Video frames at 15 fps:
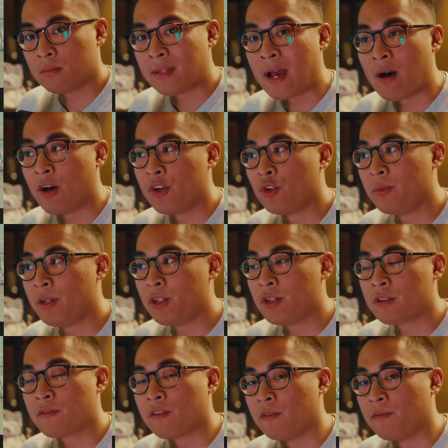Now, I normally
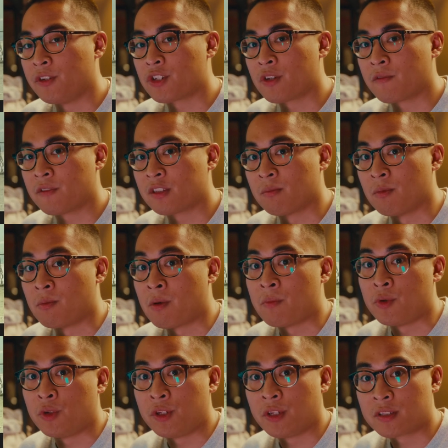use FilmVision for some of my
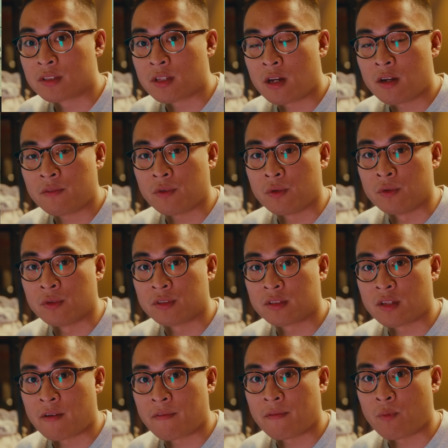moodier stuff, or
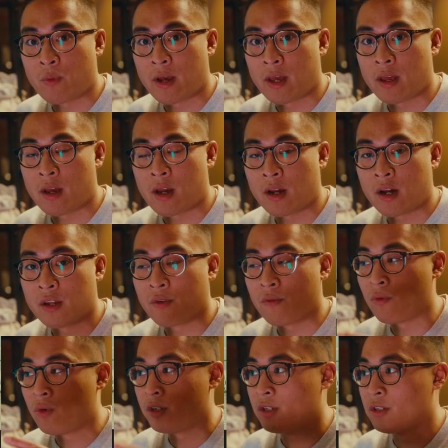stuff where I kind of
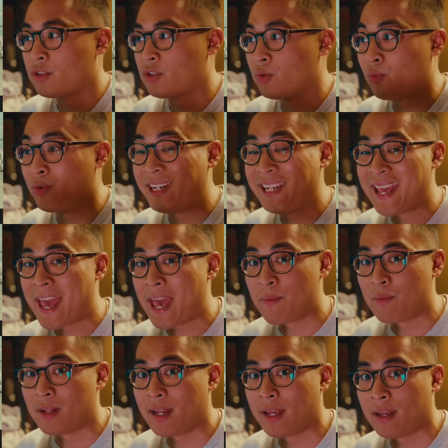want it to really
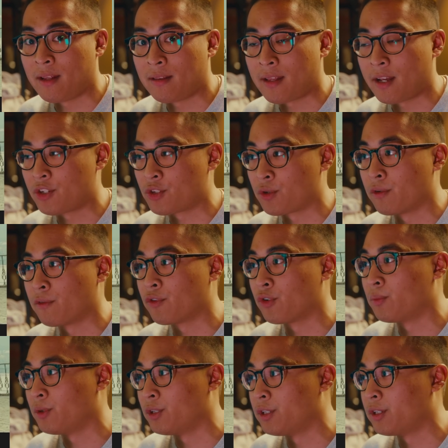emulate that true
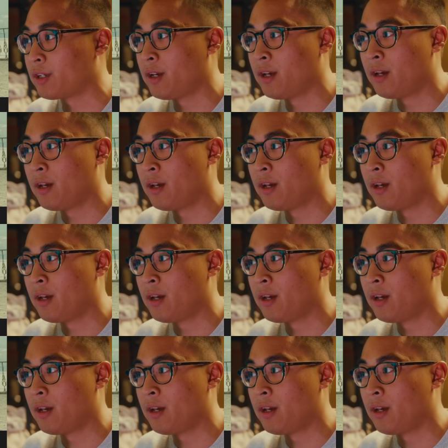film look.